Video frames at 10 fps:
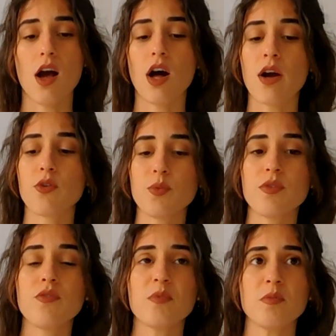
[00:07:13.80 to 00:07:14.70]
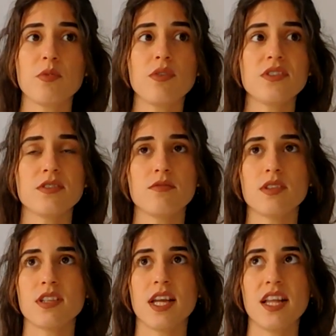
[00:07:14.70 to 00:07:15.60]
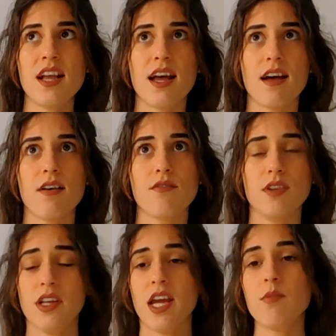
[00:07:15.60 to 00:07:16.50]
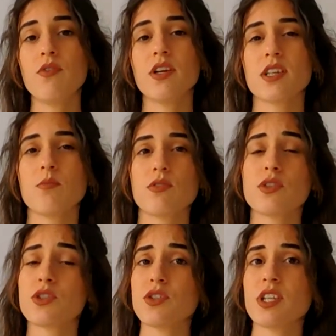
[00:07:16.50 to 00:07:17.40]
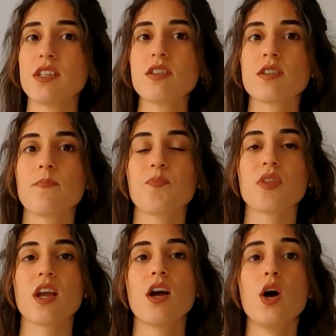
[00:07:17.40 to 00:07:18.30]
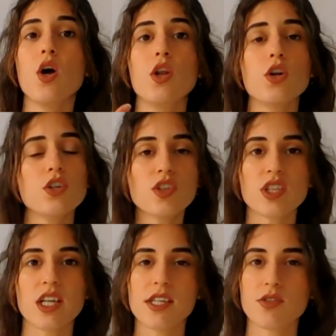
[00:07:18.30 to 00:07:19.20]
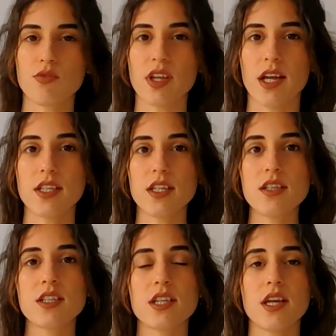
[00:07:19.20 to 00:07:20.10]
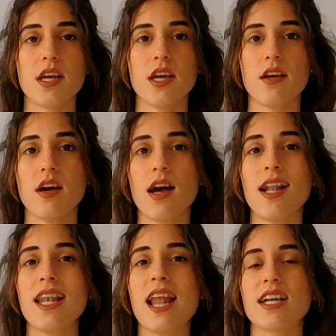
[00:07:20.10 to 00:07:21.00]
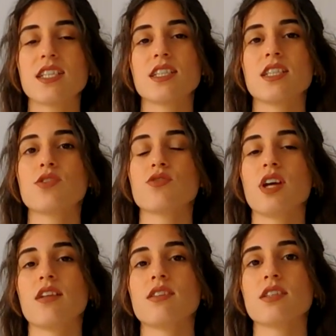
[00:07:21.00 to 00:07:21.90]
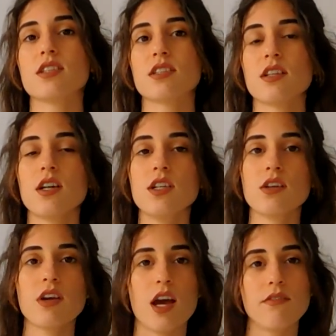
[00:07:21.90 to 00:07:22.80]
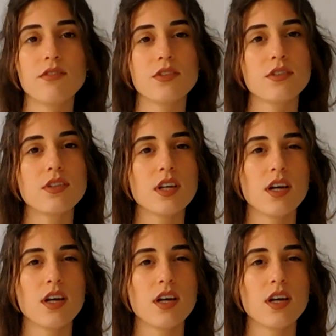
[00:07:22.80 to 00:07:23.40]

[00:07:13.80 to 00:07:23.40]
a group of people that have a name, for example, students, los estudiantes, las estudiantes. So you have to